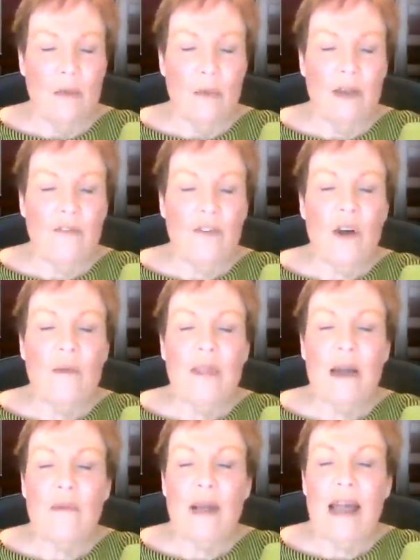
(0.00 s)
We affirm
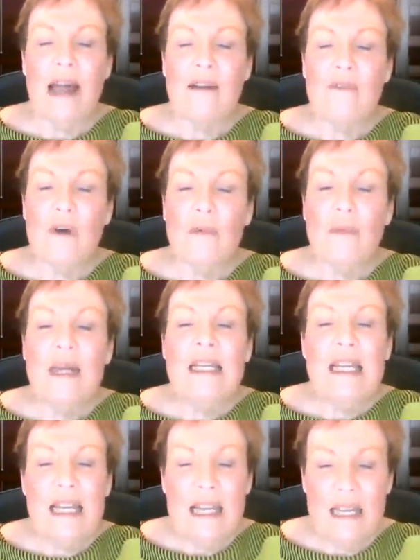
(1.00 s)
that we have what we
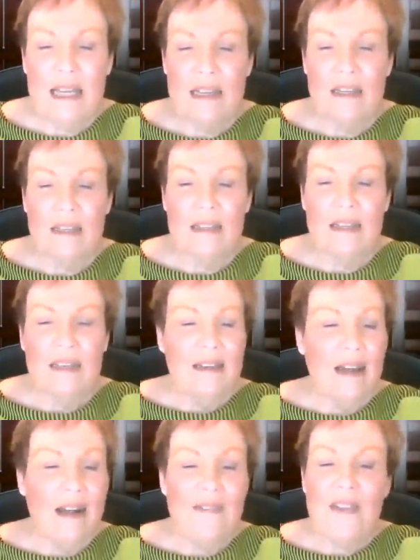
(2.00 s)
need,
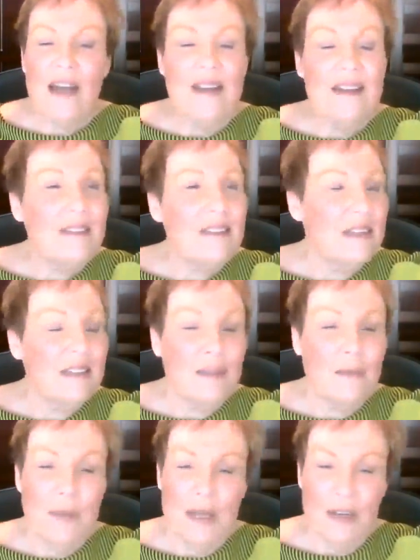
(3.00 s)
not that it's
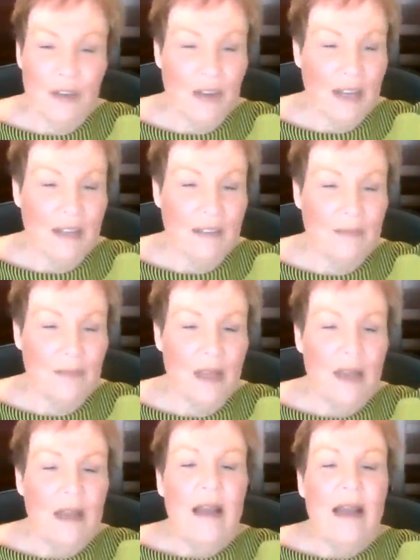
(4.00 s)
disappearing,
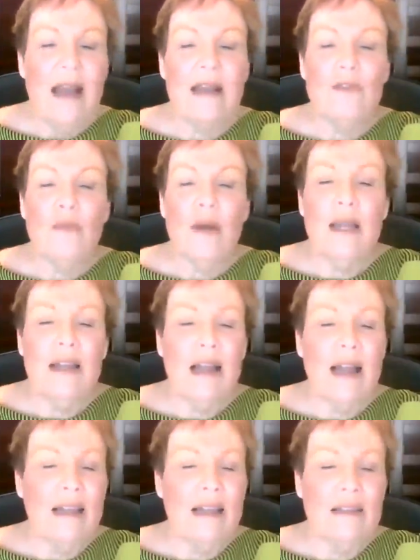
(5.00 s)
and we
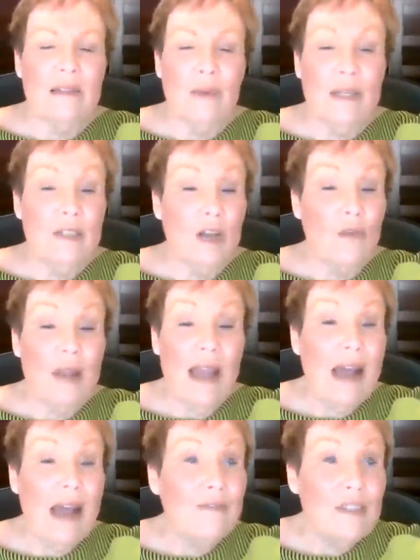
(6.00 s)
don't
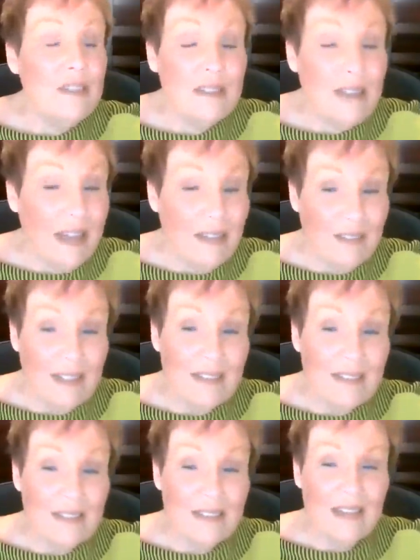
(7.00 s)
have to save
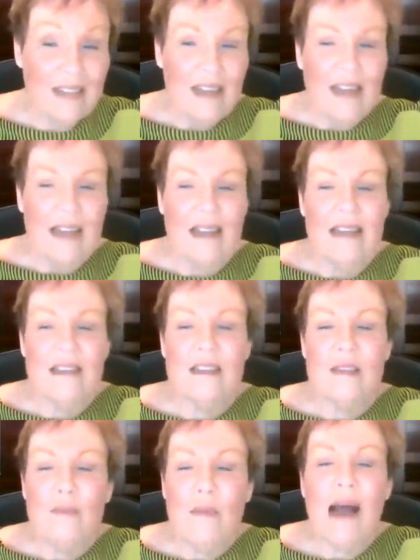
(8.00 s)
it. It
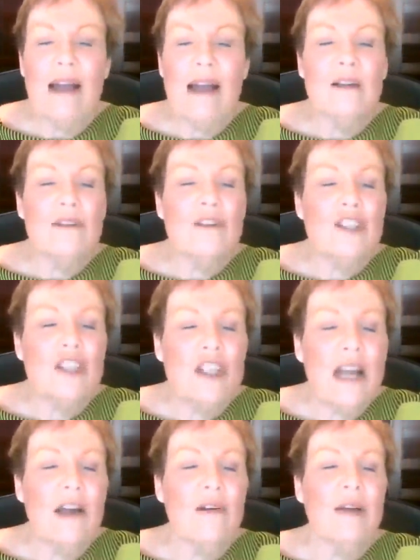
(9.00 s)
inspires
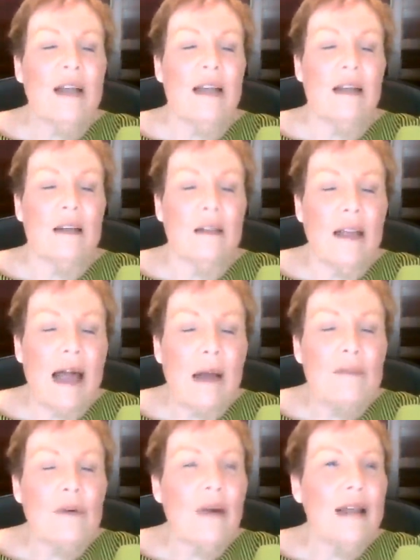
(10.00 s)
sharing,
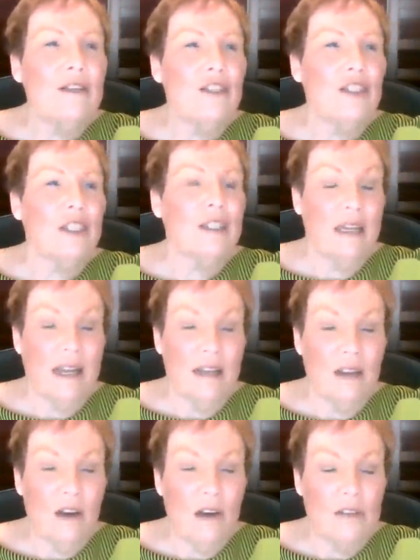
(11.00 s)
collaboration, and
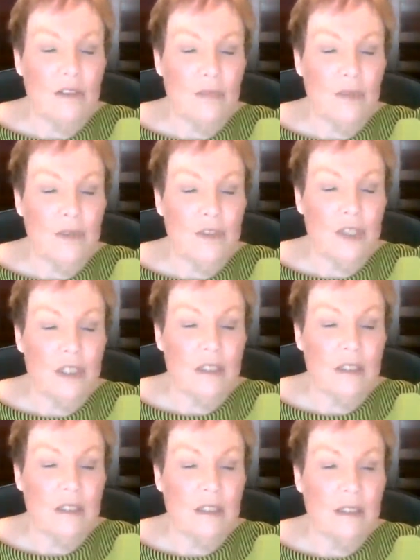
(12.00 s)
contribution.